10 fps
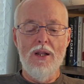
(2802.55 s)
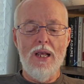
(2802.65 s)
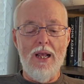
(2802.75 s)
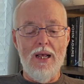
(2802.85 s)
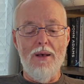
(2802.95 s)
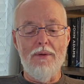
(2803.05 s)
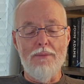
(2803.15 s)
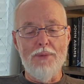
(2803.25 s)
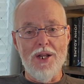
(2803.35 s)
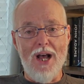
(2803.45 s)
Uh,
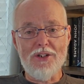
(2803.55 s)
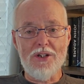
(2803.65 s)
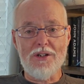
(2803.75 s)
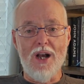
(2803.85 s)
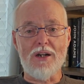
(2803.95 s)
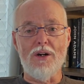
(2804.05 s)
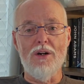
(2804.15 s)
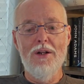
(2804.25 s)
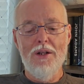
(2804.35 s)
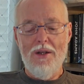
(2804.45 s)
but not just
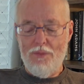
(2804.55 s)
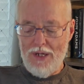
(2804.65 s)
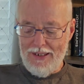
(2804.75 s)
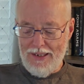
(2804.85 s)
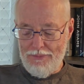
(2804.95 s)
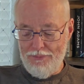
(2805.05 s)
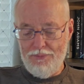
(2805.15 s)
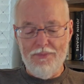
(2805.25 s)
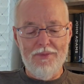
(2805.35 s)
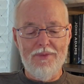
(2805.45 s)
Tucker, um,
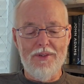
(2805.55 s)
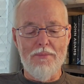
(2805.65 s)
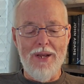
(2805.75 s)
the main,